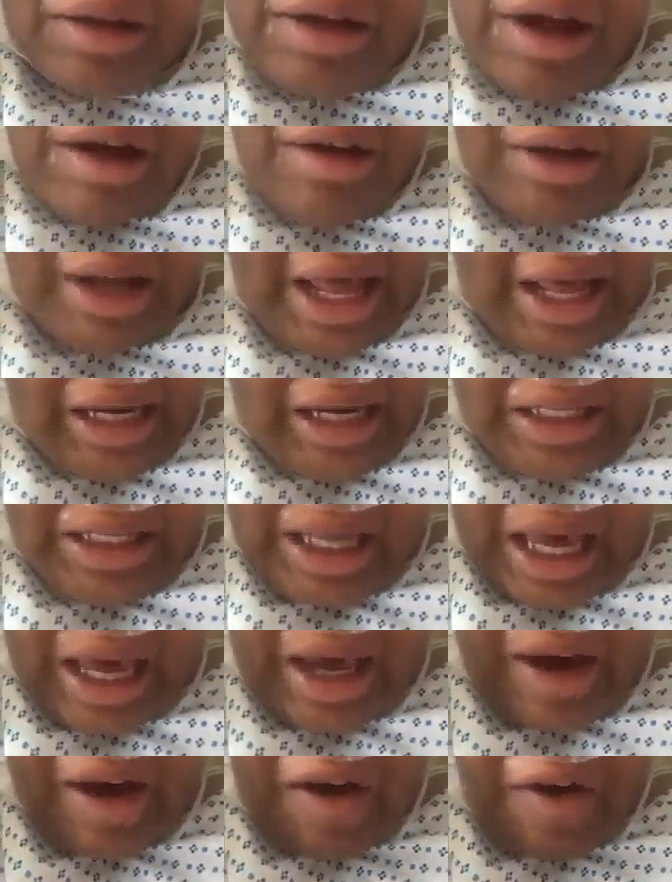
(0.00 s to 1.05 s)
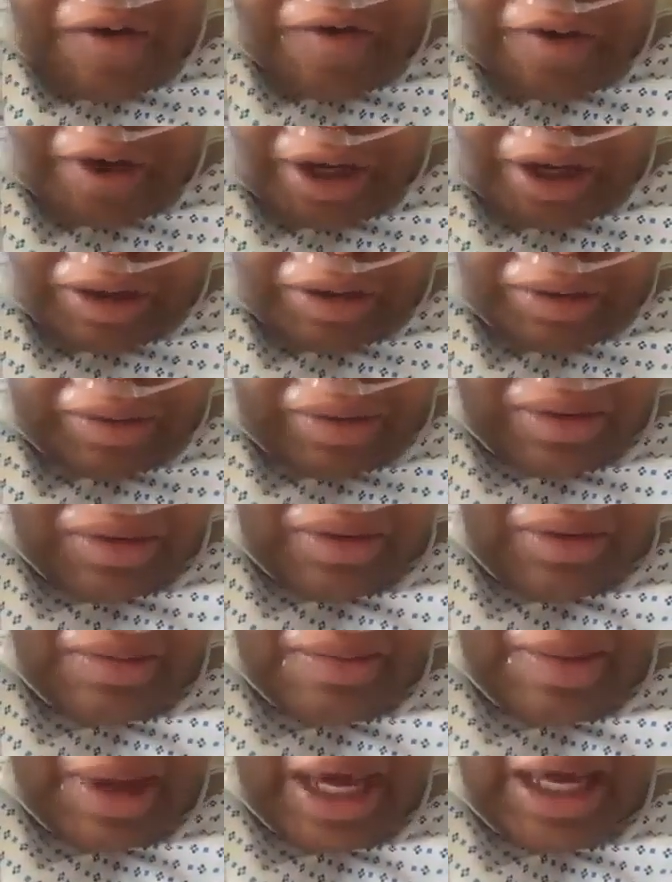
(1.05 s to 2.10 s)
don't let it take over you.
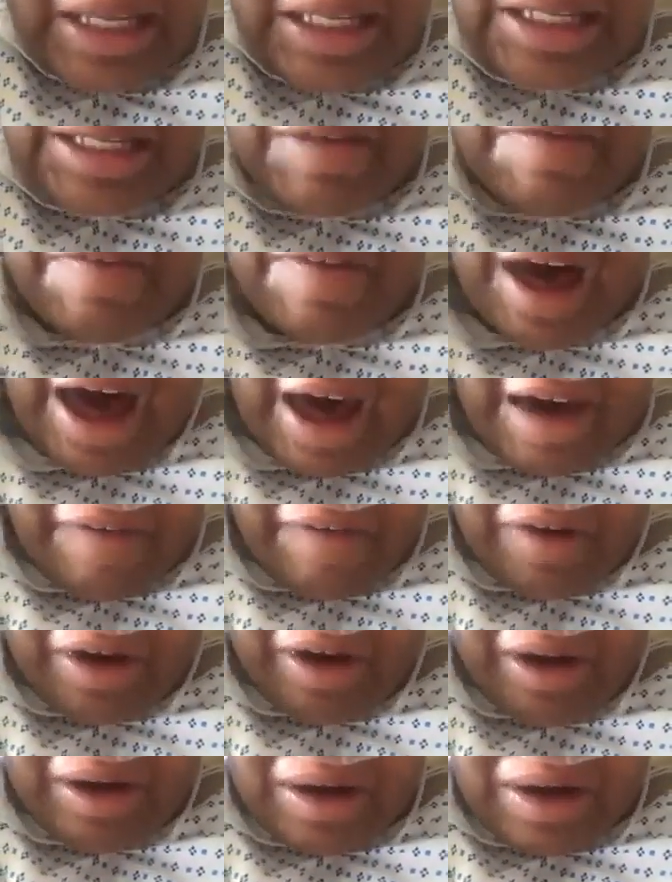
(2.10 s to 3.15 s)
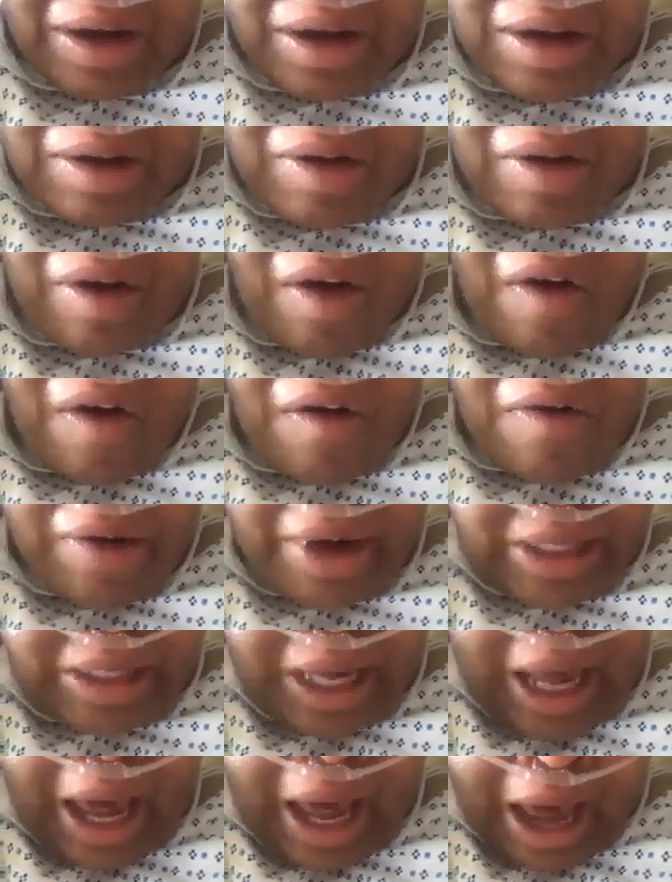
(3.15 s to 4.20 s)
Be a survivor.
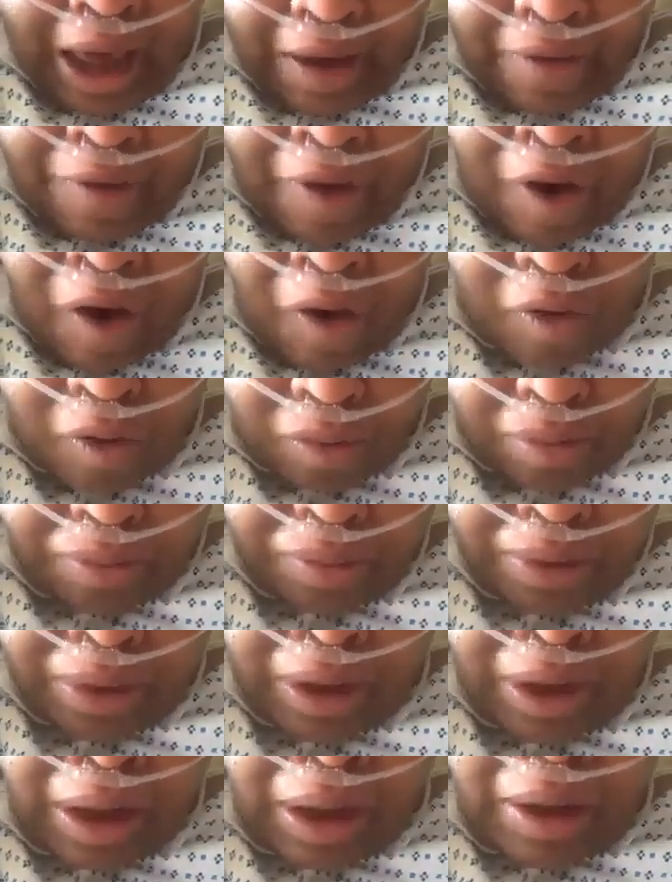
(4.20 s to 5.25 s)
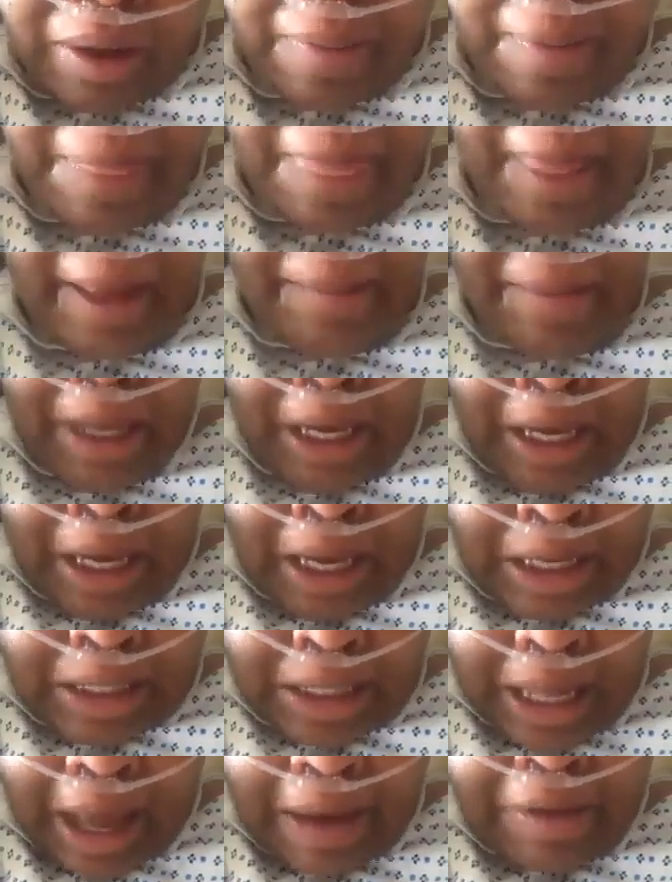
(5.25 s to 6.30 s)
Always have hope,
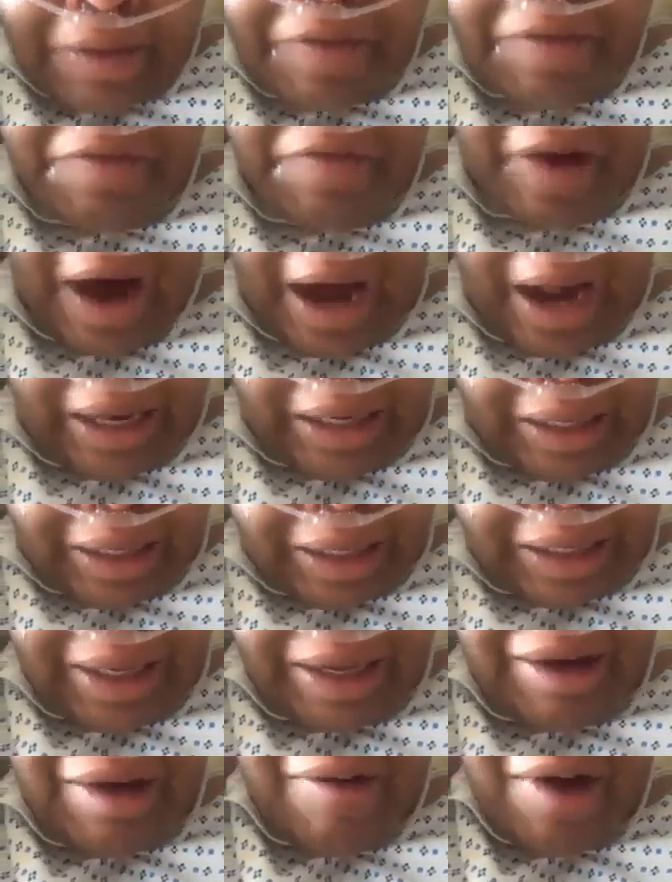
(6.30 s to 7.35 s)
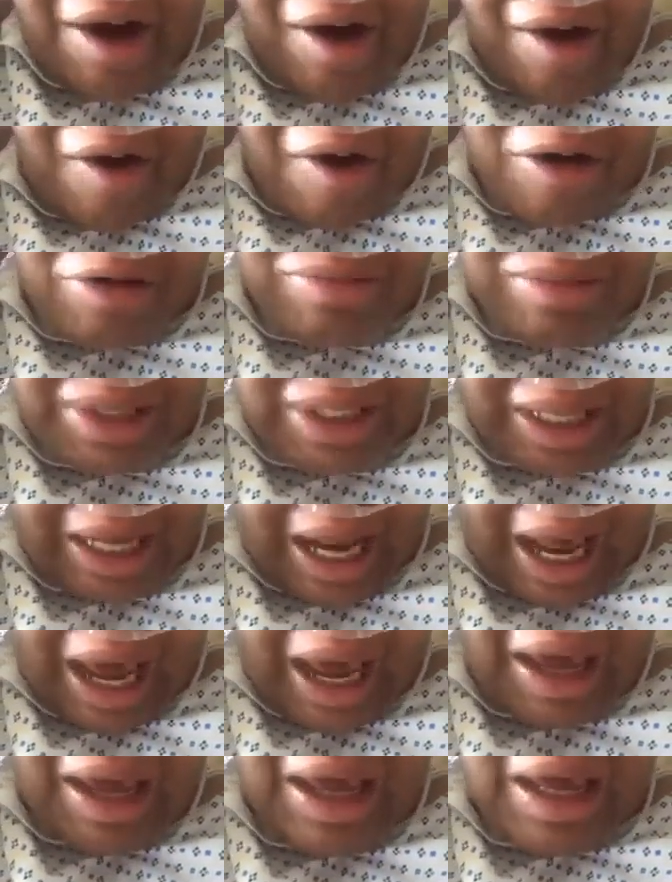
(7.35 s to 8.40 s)
because I'm finally going home
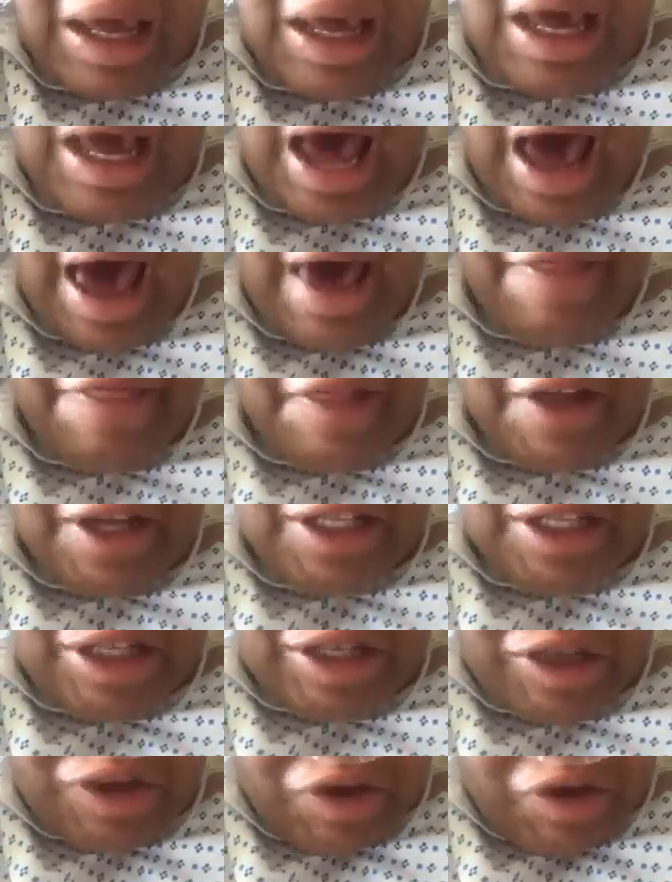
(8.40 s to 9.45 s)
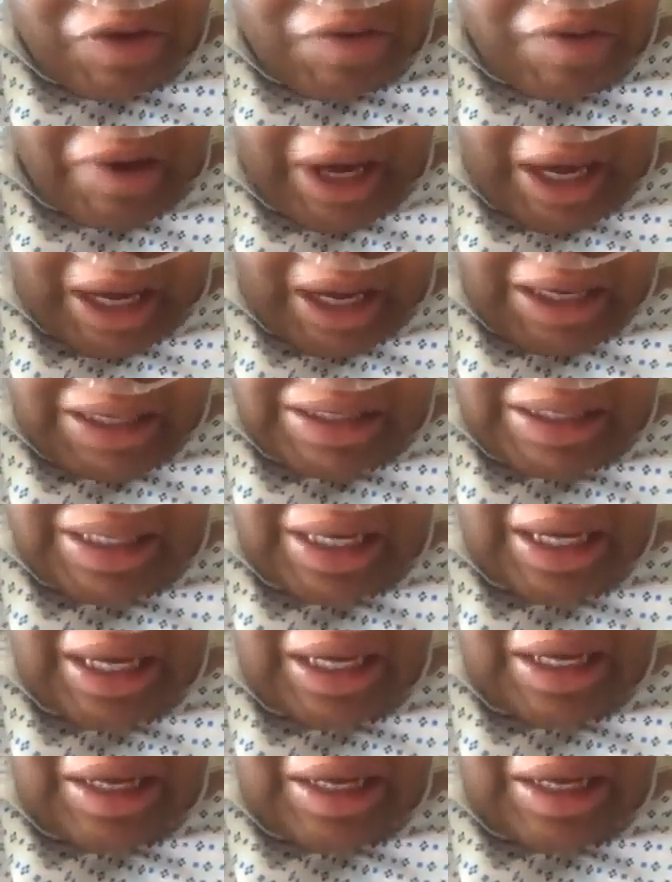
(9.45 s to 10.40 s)
today after 2 weeks,